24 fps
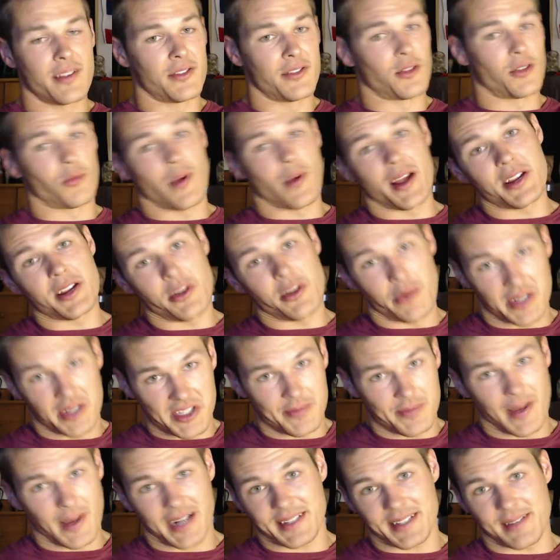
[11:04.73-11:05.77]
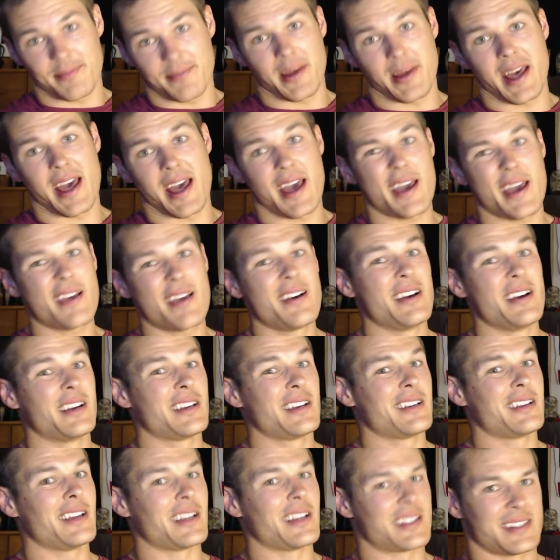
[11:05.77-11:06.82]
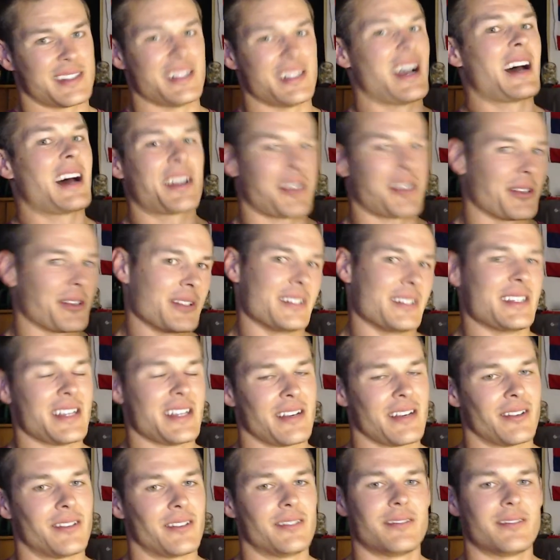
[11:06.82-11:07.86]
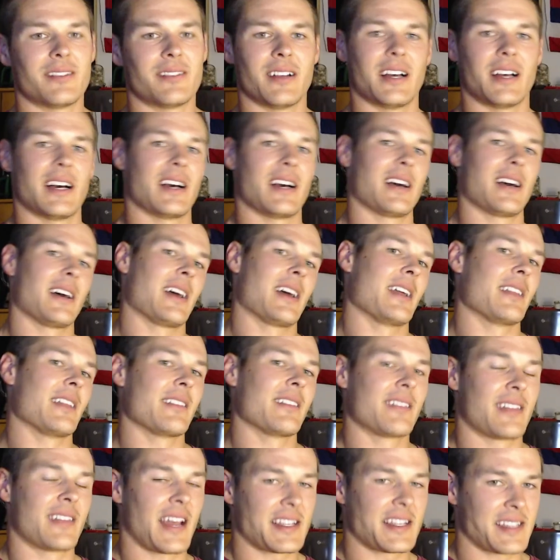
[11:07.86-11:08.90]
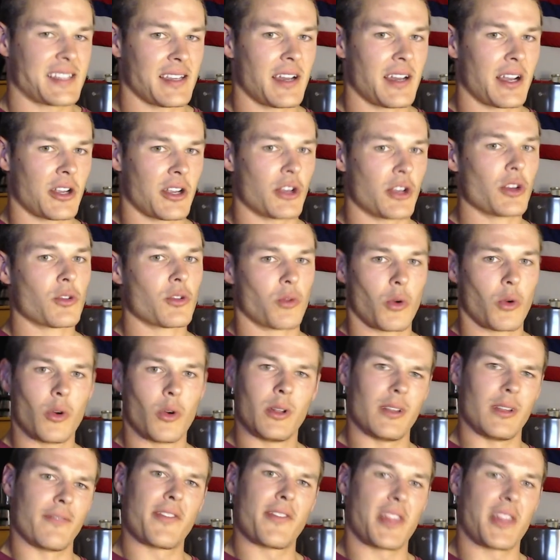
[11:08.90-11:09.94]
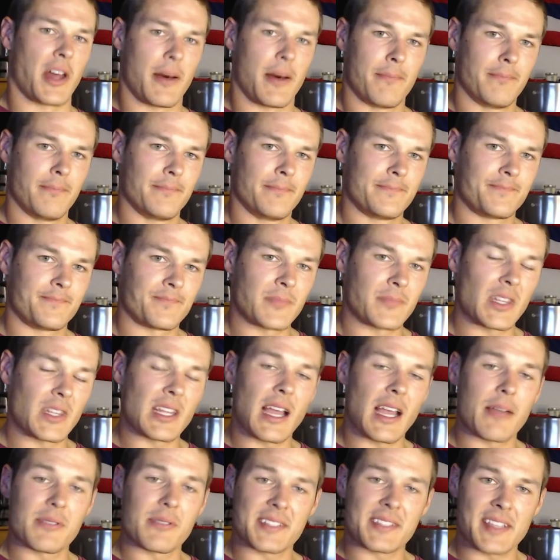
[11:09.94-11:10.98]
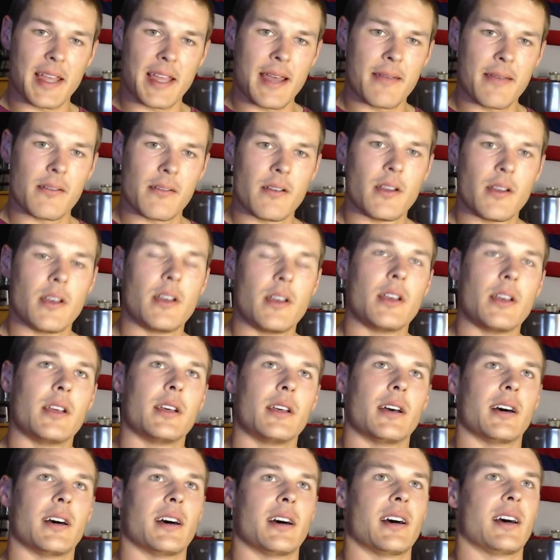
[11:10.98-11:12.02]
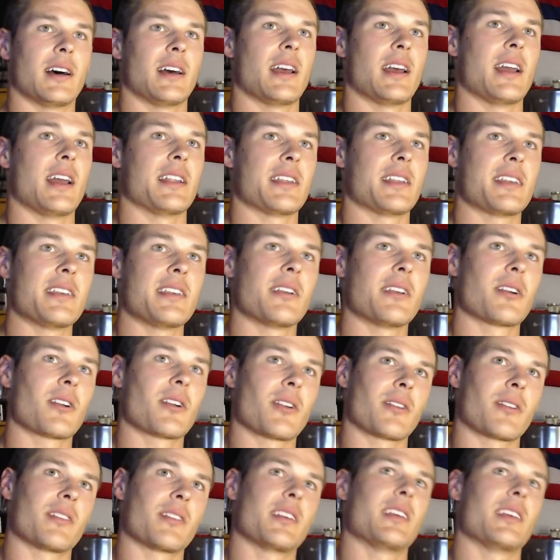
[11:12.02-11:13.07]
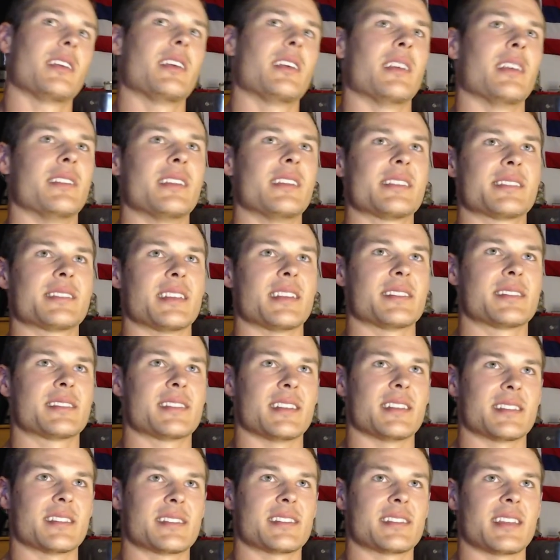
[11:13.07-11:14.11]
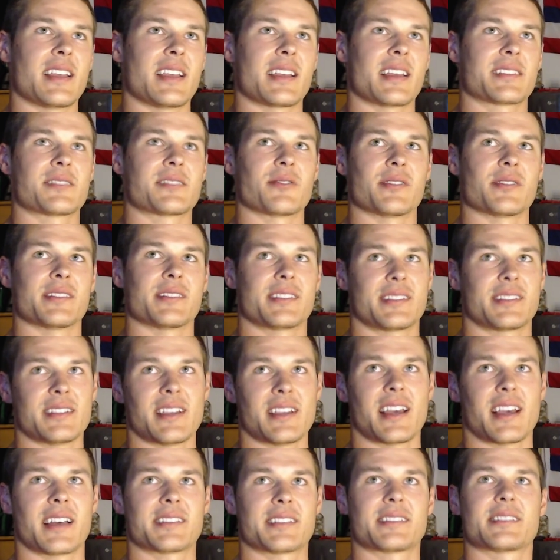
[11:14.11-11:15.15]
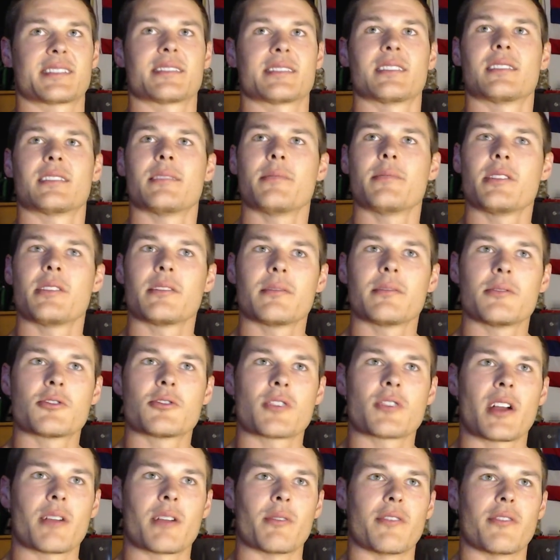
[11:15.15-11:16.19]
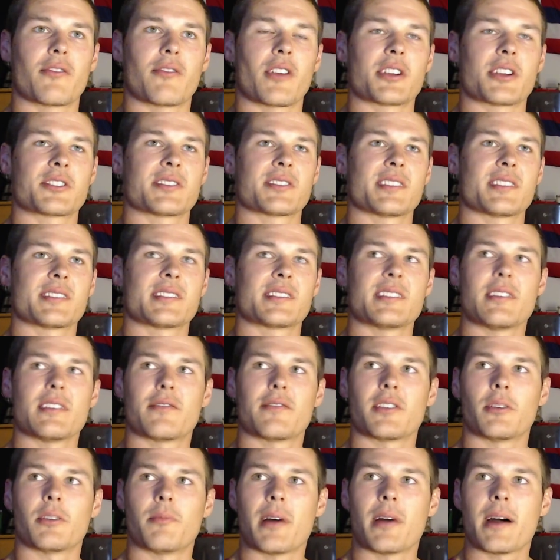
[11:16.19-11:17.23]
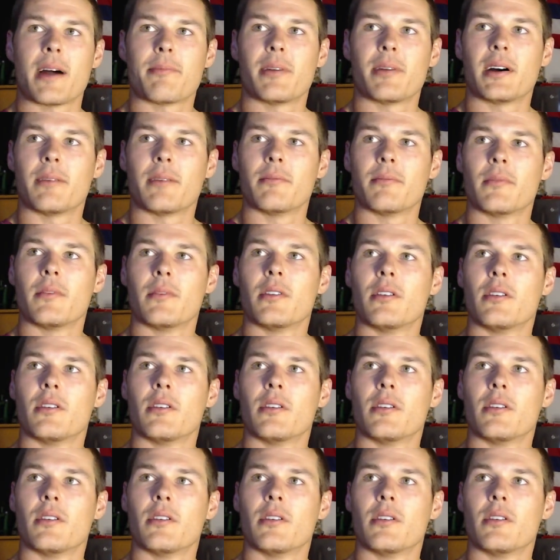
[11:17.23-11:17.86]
than the rent you expect to pay, it's not a good deal. That's a good rule of thumb, I would say. And here in this instance, the answer is yes. Let me try refresh this, see if it'll pop up.